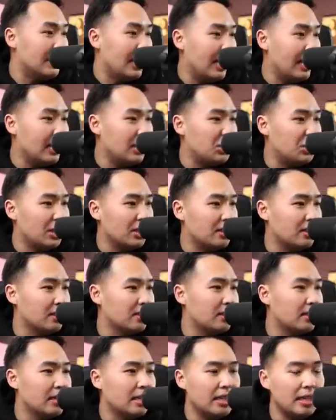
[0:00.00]
day just
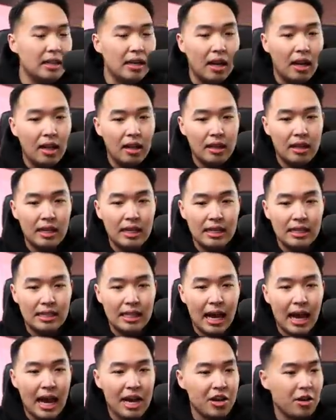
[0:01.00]
to see the
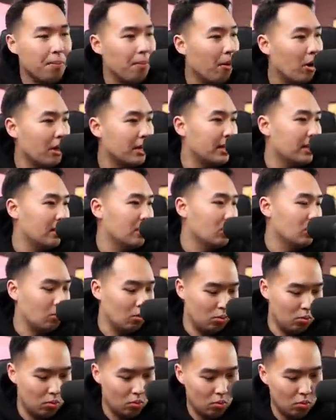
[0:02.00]
entire market.
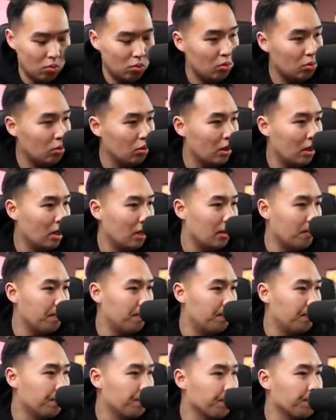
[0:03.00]
Oh,
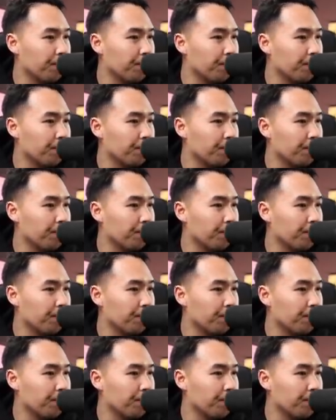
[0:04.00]
um,